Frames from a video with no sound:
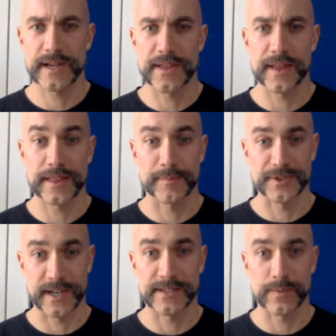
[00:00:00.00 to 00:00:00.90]
I think the
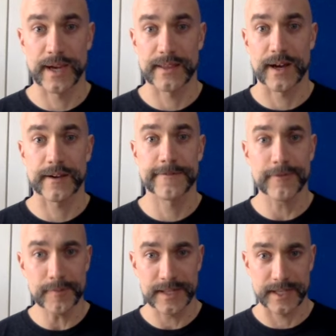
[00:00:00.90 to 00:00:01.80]
precise way Locke
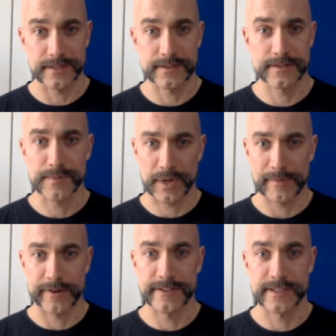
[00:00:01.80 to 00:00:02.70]
formulates his
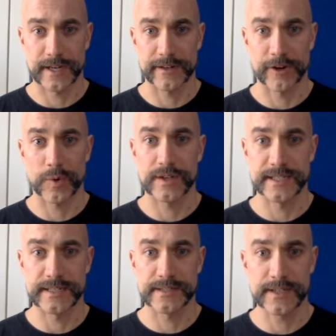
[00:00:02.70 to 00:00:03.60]
primary and secondary quality
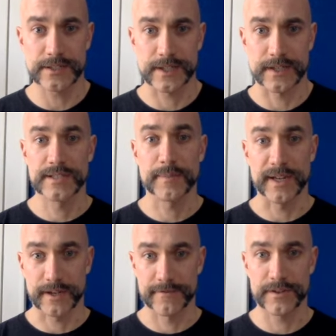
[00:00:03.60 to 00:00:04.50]
distinction is a
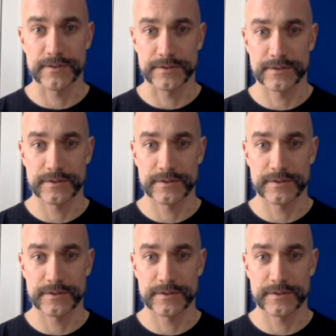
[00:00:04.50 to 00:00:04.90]
bit confused.